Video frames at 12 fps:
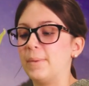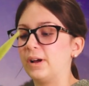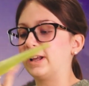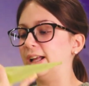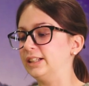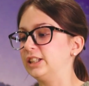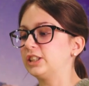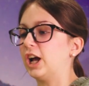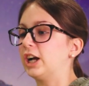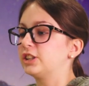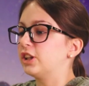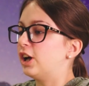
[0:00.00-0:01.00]
Okay, this is
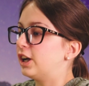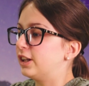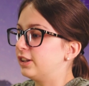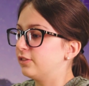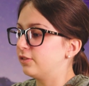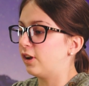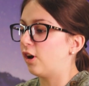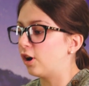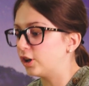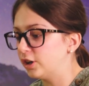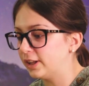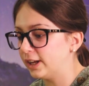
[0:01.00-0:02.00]
actually a lot
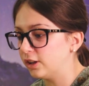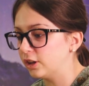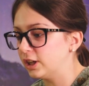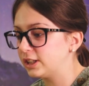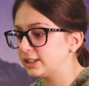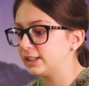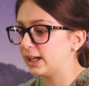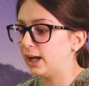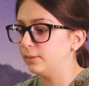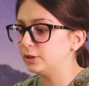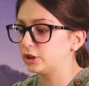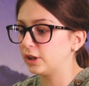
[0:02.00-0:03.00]
harder than it looks.
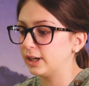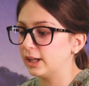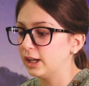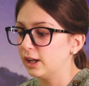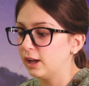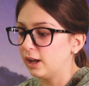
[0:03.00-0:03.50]
I'm just trying to.